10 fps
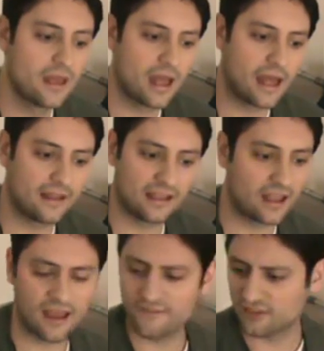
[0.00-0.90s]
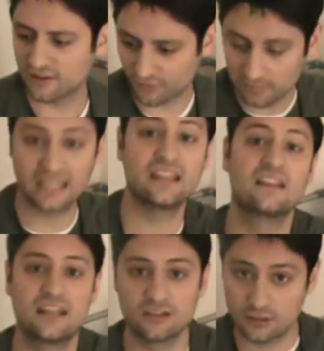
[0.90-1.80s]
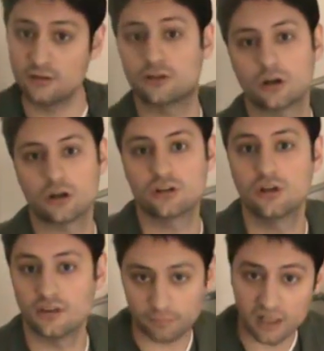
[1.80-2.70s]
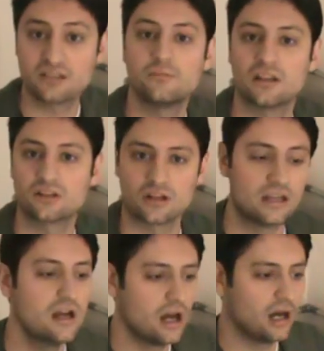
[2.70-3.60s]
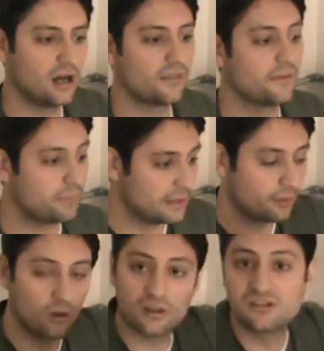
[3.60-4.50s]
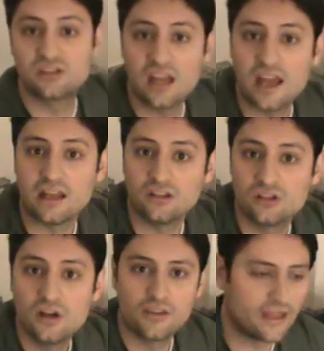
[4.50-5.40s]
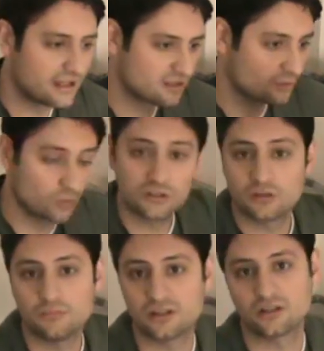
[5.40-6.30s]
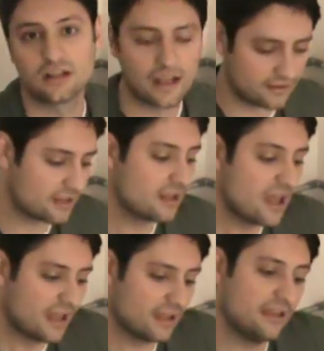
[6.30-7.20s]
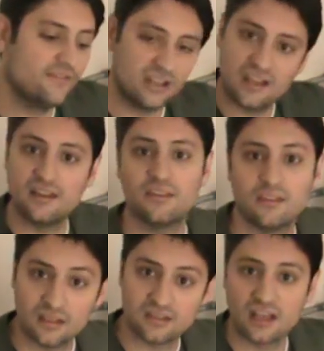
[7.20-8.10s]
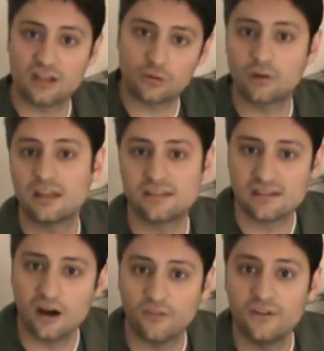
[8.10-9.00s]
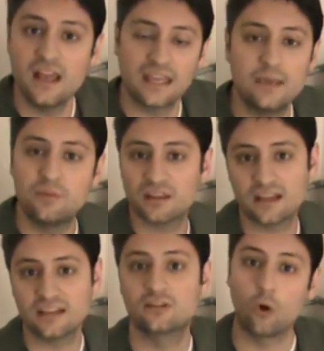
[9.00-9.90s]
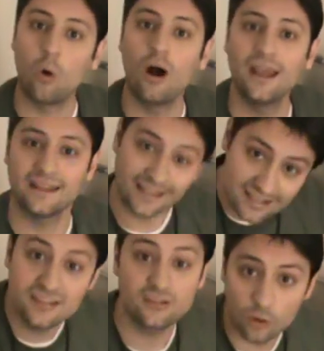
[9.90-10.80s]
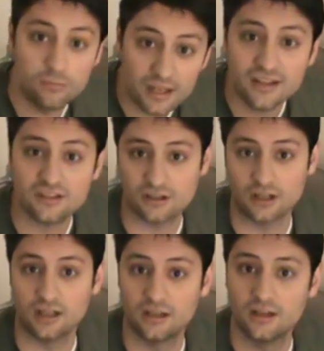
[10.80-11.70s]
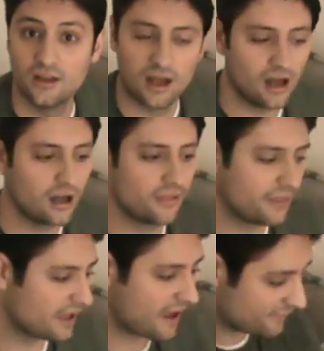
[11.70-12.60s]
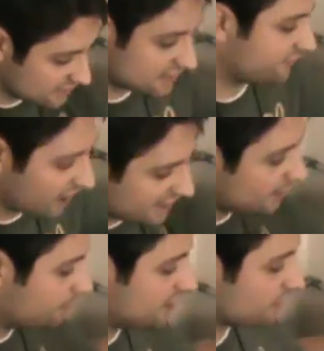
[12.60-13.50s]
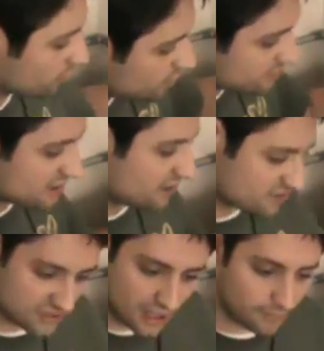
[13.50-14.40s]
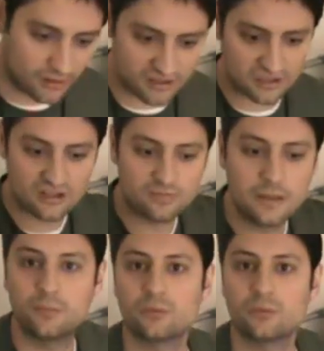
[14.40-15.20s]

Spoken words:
And everything from getting the kids to the church, the bus ministry, the people on stage, that's the worship ministry. And then even in the sanctuary itself, keeping the kids quiet is its own ministry. They have it divided up into groups, and there's numbers, and there's people